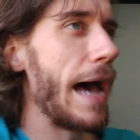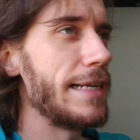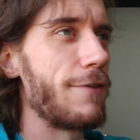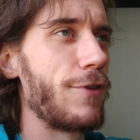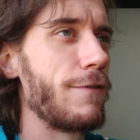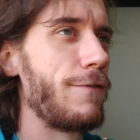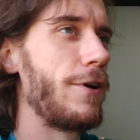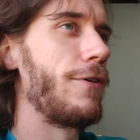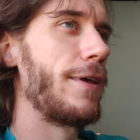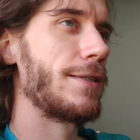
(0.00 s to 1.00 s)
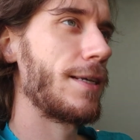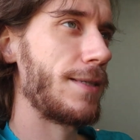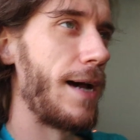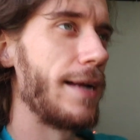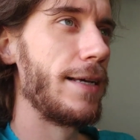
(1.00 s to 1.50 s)
I definitely feel that
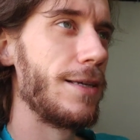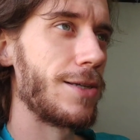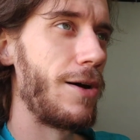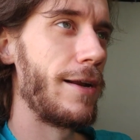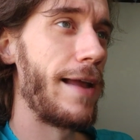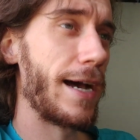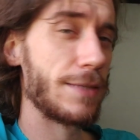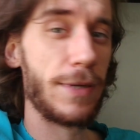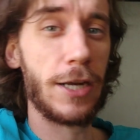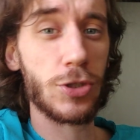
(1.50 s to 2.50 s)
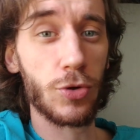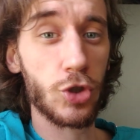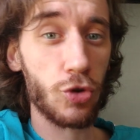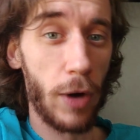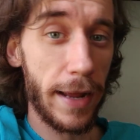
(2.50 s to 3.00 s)
society is on an exponential
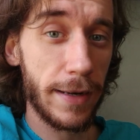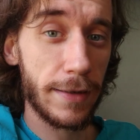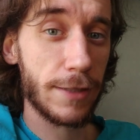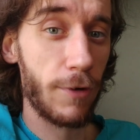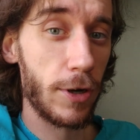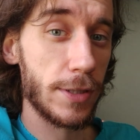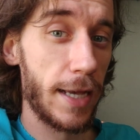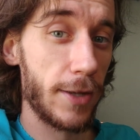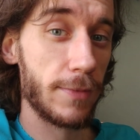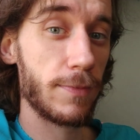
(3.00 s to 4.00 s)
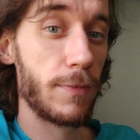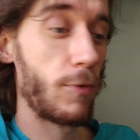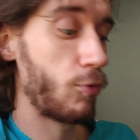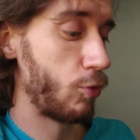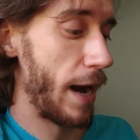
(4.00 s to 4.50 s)
trend as far as how
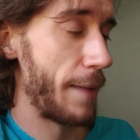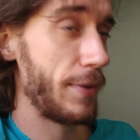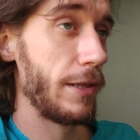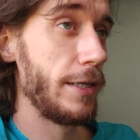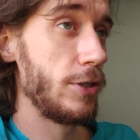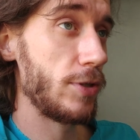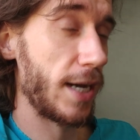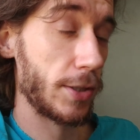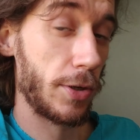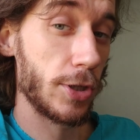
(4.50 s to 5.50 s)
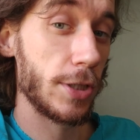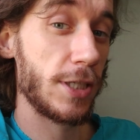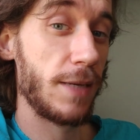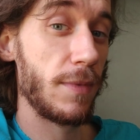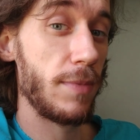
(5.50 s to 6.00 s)
rapidly new technologies
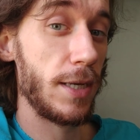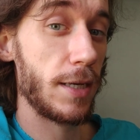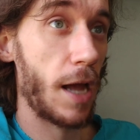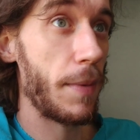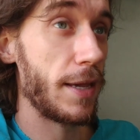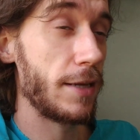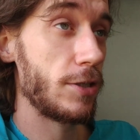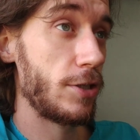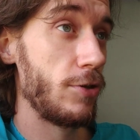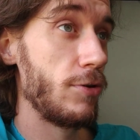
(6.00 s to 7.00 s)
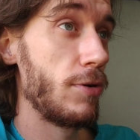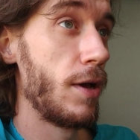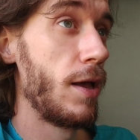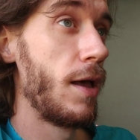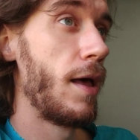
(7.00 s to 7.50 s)
seem to be coming into
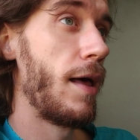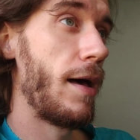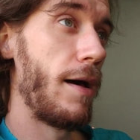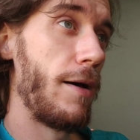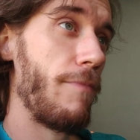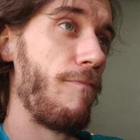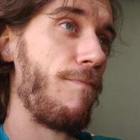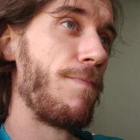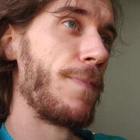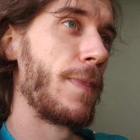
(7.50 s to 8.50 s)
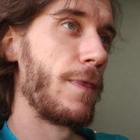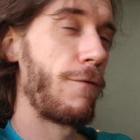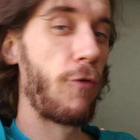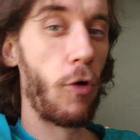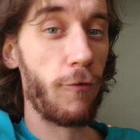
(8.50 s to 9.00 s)
the
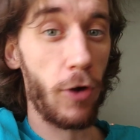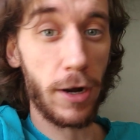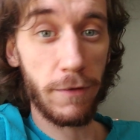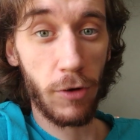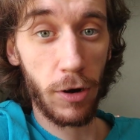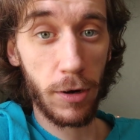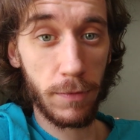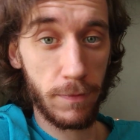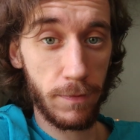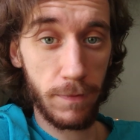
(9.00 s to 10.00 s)
forefront of our,